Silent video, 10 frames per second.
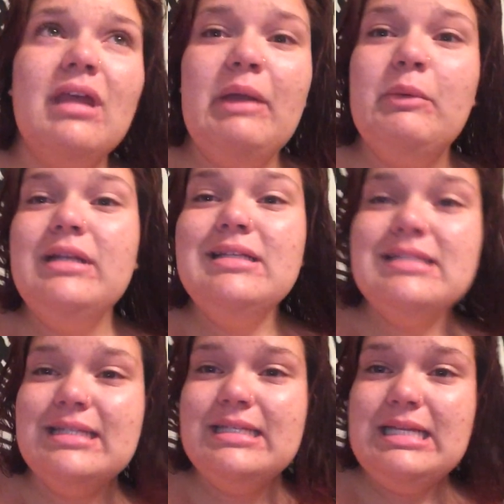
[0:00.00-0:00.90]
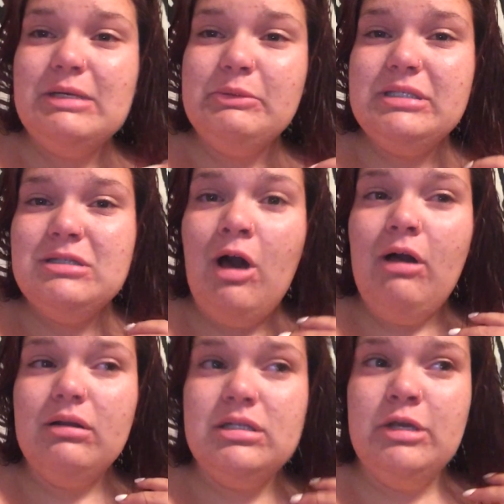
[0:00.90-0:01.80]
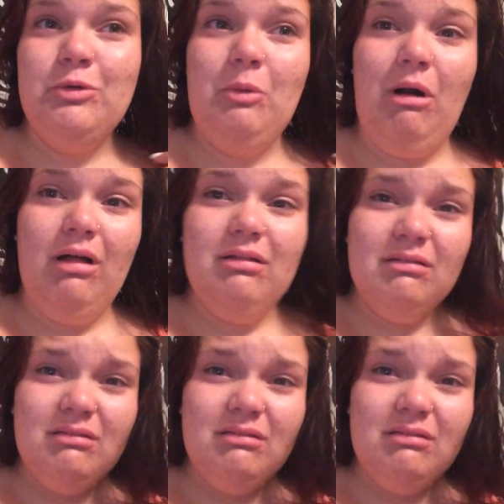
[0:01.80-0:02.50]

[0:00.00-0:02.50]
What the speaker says: I wanted to sit down and talk to you all.